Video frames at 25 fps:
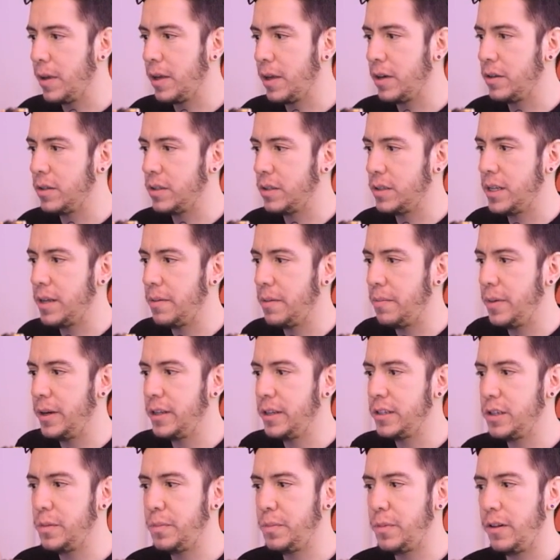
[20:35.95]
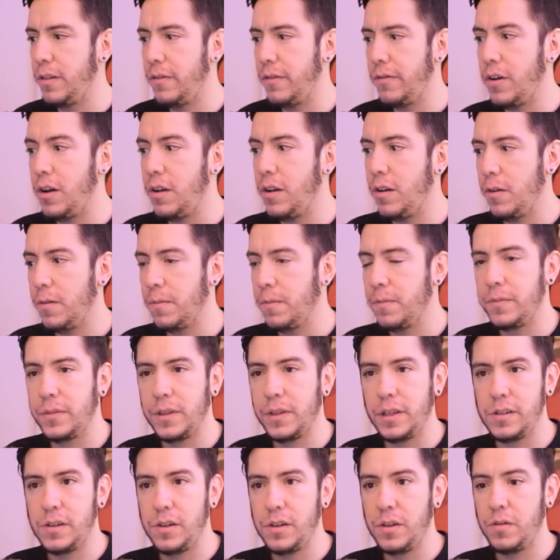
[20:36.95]
because the principal volume,
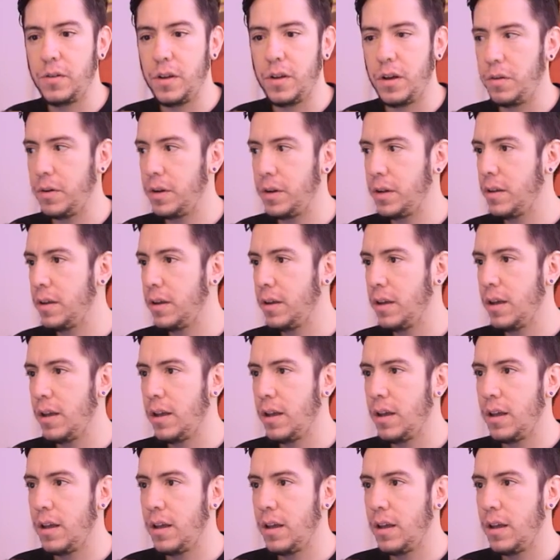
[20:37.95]
this new node,